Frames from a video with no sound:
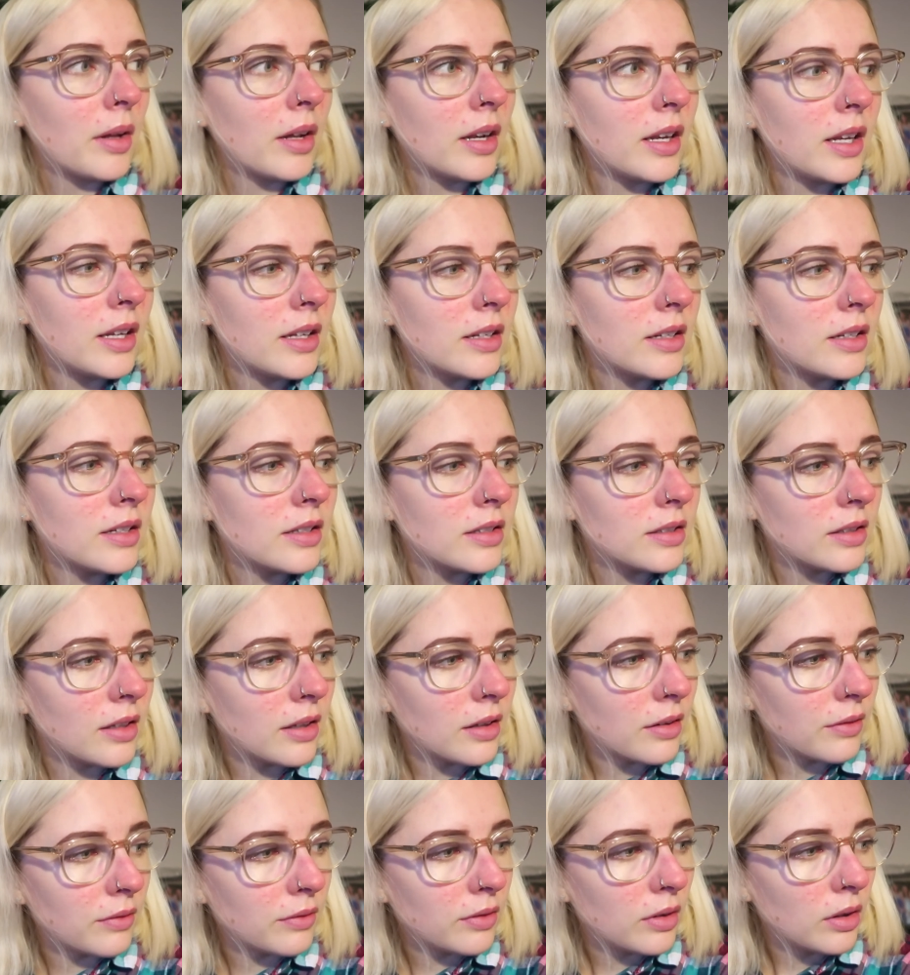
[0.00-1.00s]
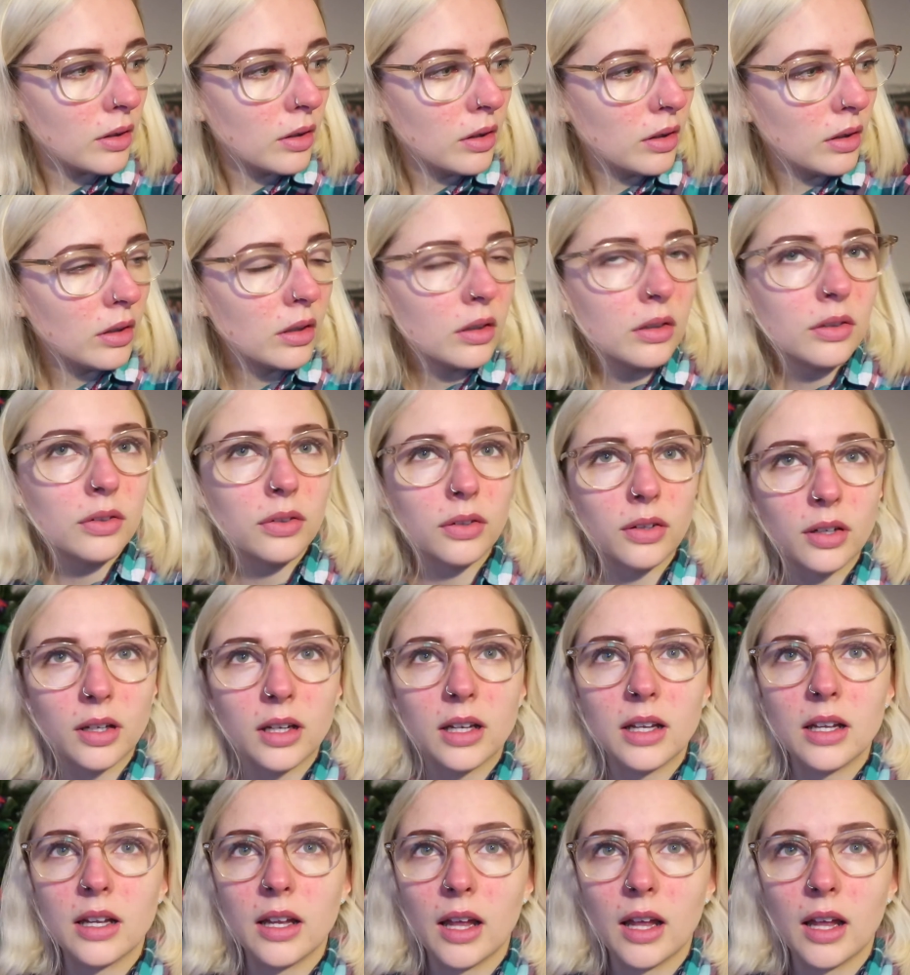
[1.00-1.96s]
I needed to start the vlog off.